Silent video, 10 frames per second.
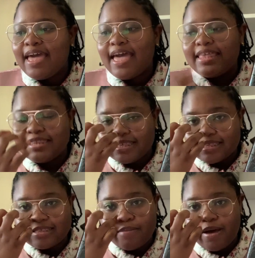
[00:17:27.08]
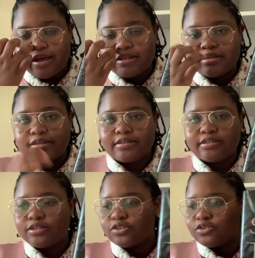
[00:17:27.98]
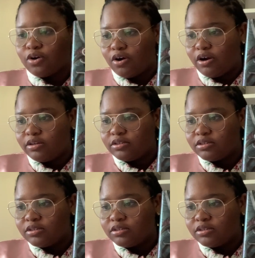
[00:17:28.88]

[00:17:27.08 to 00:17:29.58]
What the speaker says: And this is about this girl